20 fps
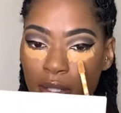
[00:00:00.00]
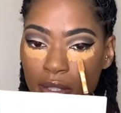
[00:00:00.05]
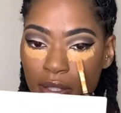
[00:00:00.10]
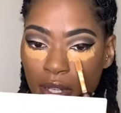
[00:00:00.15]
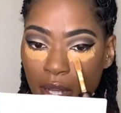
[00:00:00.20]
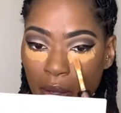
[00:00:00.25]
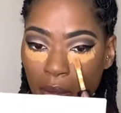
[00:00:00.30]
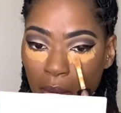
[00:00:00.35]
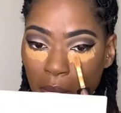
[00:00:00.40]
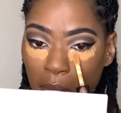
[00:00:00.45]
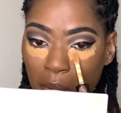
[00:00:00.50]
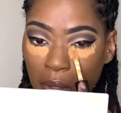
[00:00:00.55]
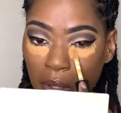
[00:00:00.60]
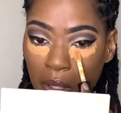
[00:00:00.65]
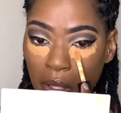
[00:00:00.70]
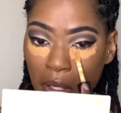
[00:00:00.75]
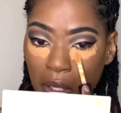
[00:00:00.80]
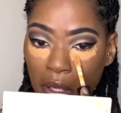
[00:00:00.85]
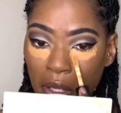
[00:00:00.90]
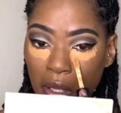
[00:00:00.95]
So
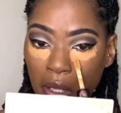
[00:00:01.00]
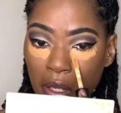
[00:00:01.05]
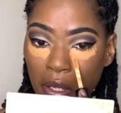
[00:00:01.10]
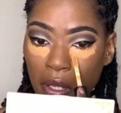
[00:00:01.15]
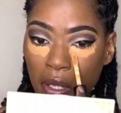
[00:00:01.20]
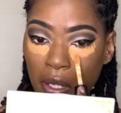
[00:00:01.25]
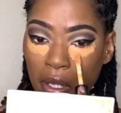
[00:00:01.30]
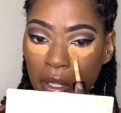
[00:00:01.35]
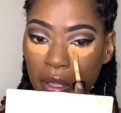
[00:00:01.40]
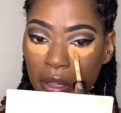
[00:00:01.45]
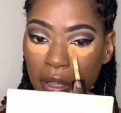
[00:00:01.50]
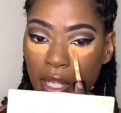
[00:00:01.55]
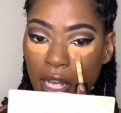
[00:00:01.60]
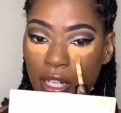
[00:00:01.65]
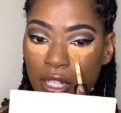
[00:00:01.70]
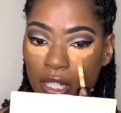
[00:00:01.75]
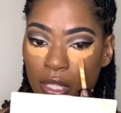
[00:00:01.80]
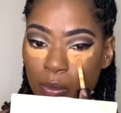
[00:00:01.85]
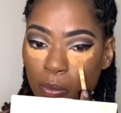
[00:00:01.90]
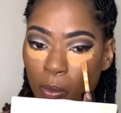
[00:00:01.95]

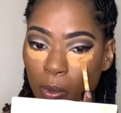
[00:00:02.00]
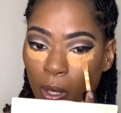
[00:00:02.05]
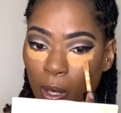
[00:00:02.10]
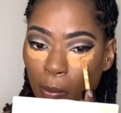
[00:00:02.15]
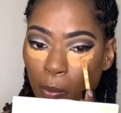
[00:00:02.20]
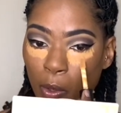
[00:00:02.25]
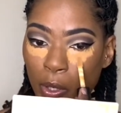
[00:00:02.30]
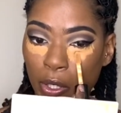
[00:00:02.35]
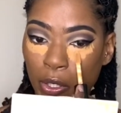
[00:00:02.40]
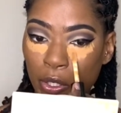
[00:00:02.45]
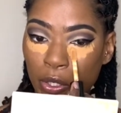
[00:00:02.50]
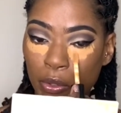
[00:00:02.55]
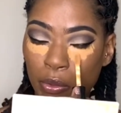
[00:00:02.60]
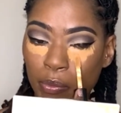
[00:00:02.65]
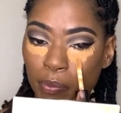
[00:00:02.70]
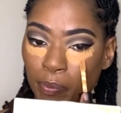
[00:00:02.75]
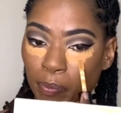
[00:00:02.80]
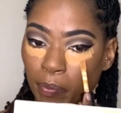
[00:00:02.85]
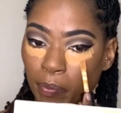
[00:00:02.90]
that's what I'm going to do.